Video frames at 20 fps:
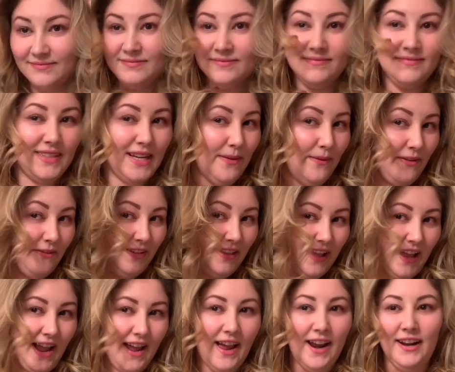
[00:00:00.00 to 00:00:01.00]
Damn, I feel like
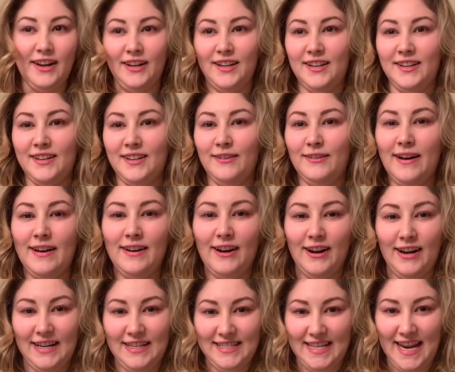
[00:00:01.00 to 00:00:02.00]
I gotta go out on
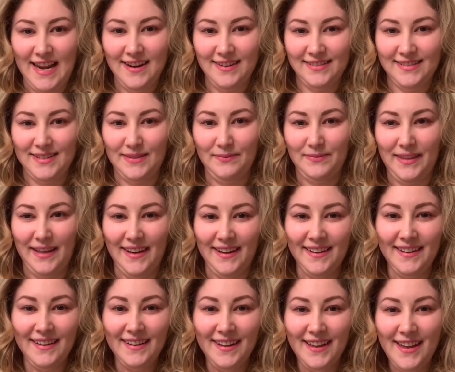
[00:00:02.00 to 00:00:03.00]
a date or something.
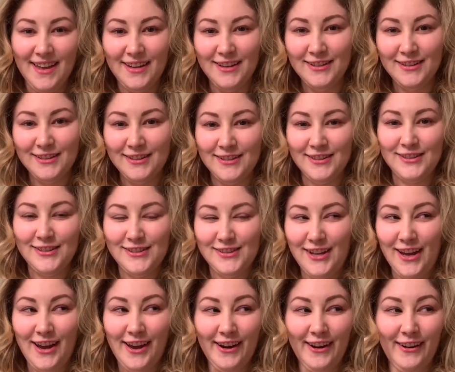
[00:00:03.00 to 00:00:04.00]

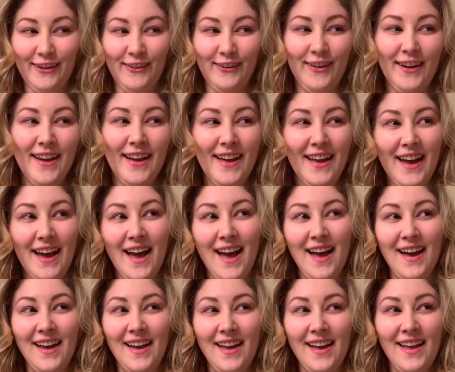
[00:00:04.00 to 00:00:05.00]
So
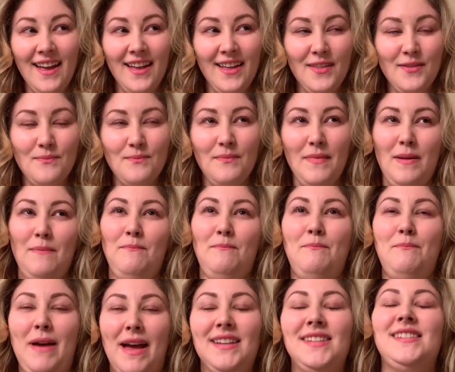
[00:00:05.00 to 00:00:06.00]
my
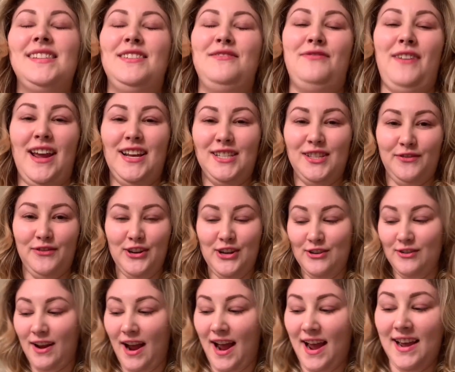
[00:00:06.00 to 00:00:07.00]
best advice for you
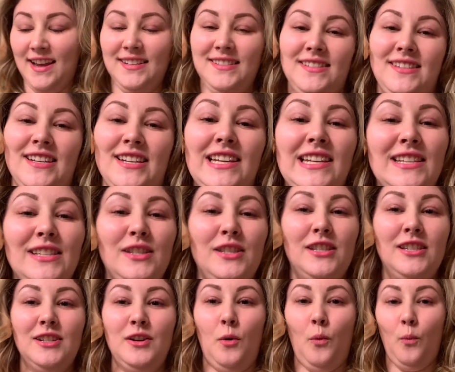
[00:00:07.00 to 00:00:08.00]
guys is
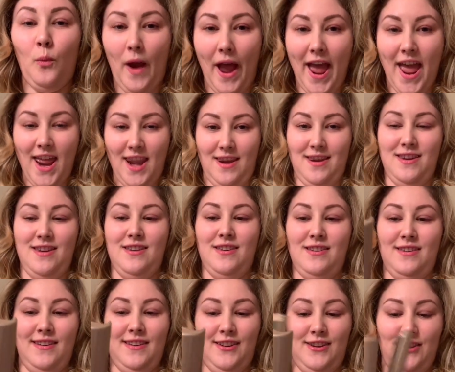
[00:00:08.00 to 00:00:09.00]
when
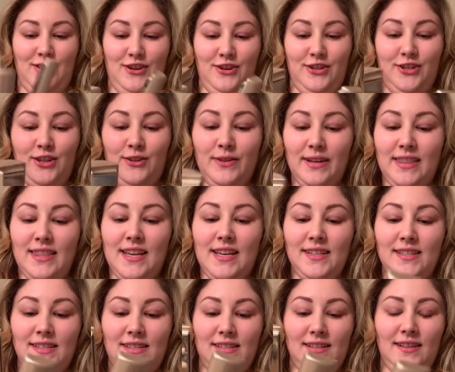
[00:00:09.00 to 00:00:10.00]
you're doing
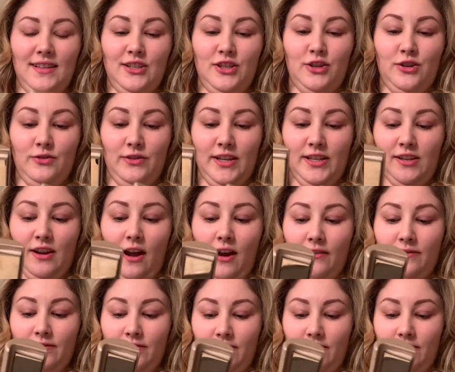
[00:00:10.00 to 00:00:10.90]
this, let's turn this off.